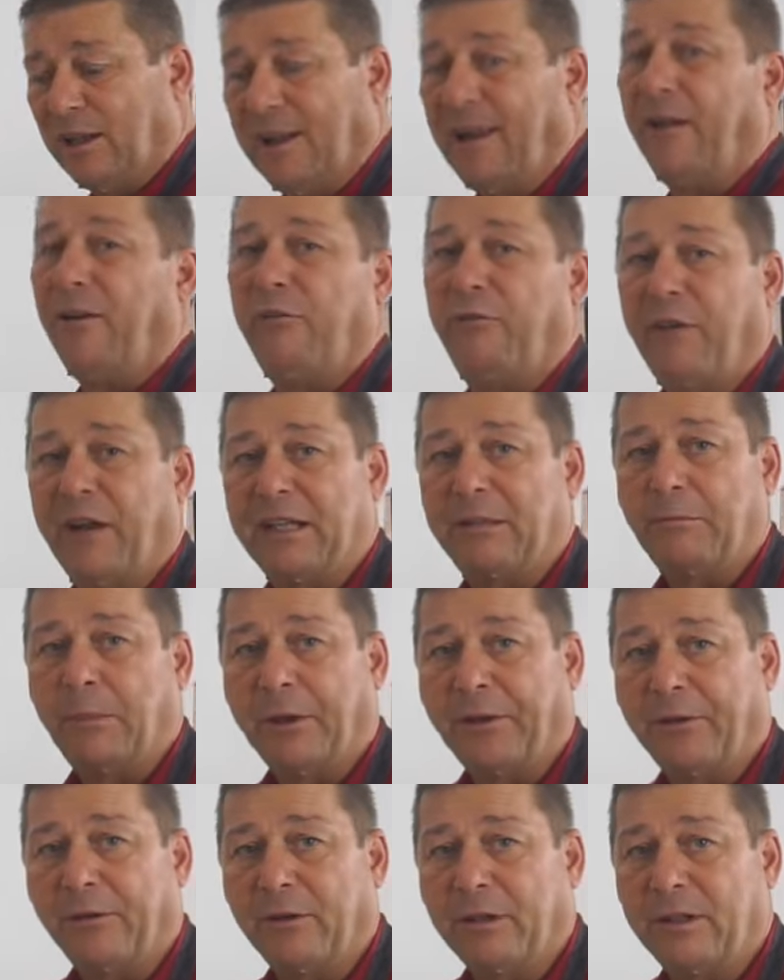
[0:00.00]
clarified
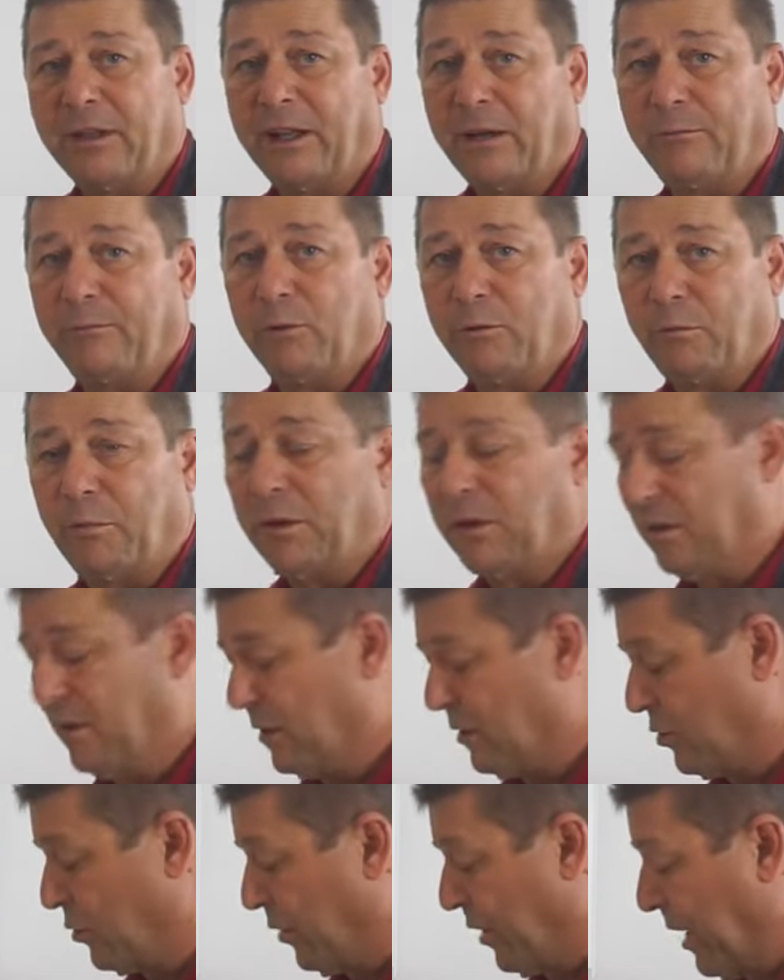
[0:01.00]
butter. That would be a
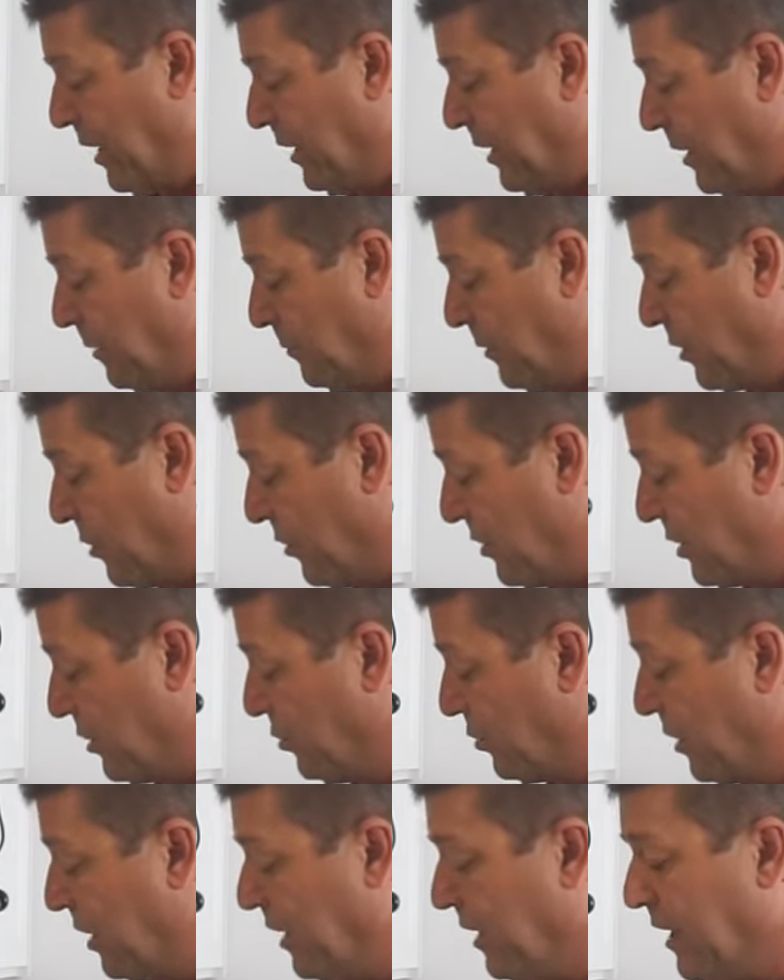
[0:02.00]
good idea because you can